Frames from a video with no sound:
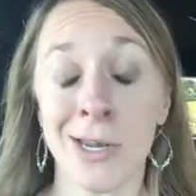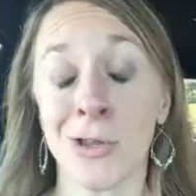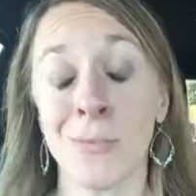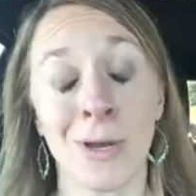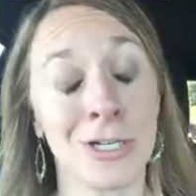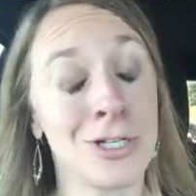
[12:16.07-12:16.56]
And
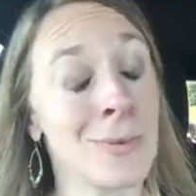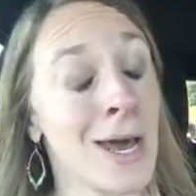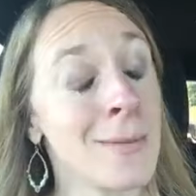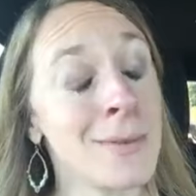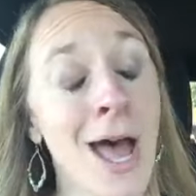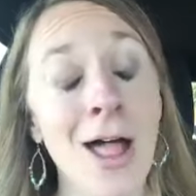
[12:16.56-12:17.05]
you bet your
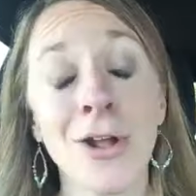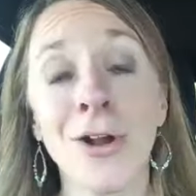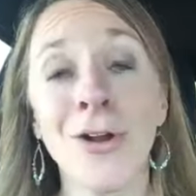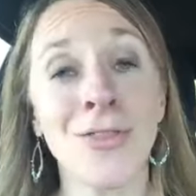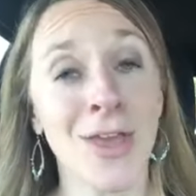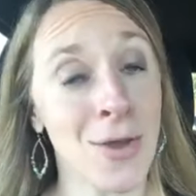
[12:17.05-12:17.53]
bottom
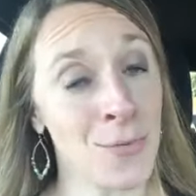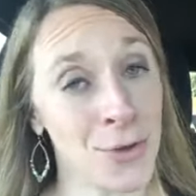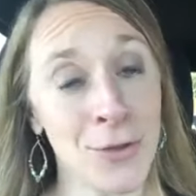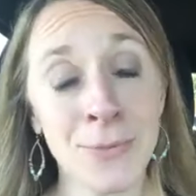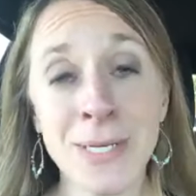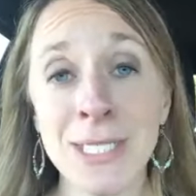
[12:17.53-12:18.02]
dollar they
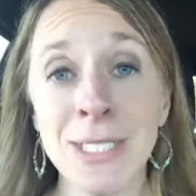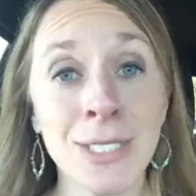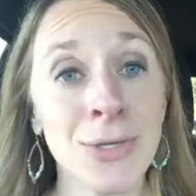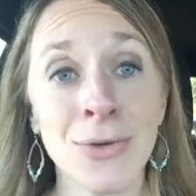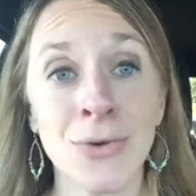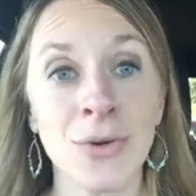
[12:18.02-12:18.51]
will be
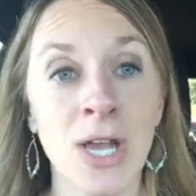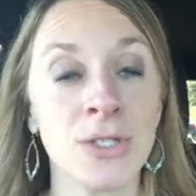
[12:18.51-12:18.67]
soon.